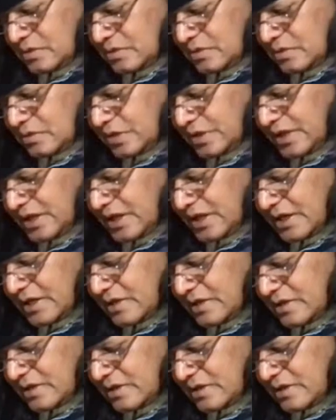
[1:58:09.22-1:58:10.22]
with the
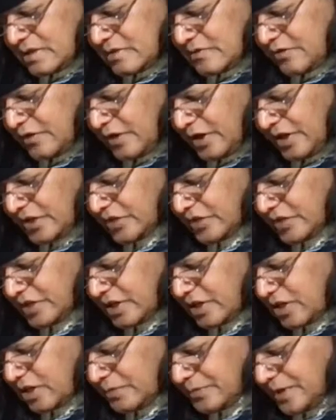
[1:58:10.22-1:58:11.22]

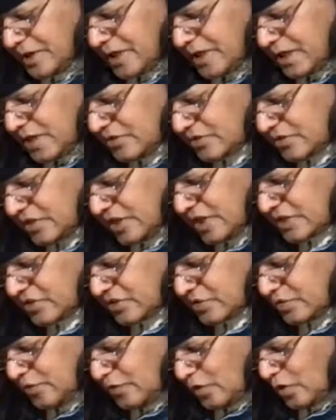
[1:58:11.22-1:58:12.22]
foisting of the
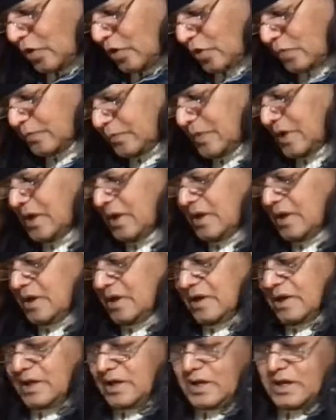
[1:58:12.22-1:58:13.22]
sixth form
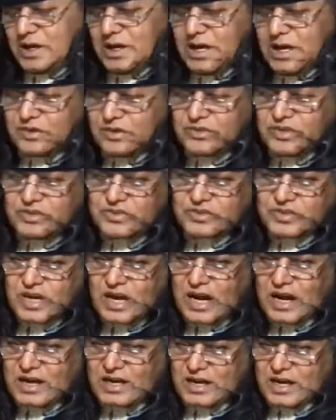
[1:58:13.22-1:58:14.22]
as the
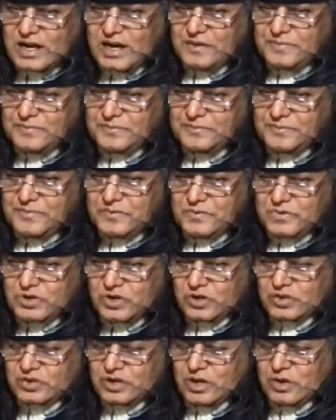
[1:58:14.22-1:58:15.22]
starter
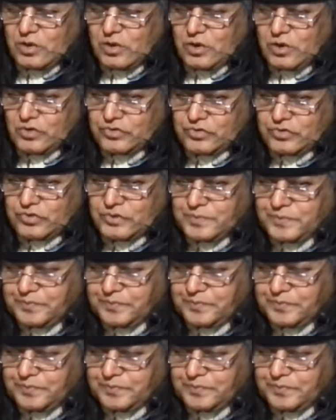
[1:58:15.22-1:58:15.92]
Trojan horse,